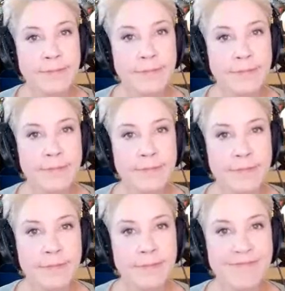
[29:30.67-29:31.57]

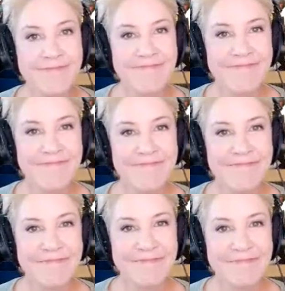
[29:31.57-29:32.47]

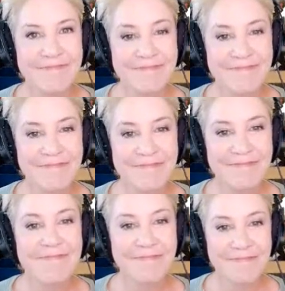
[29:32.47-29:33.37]

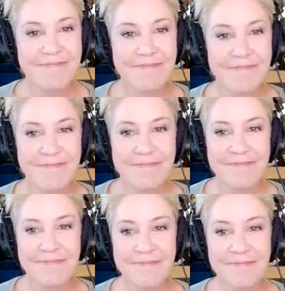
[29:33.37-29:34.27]

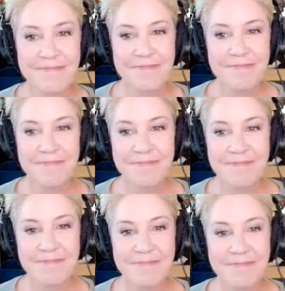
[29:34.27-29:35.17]

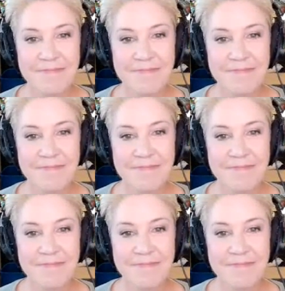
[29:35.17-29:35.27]
[no speech]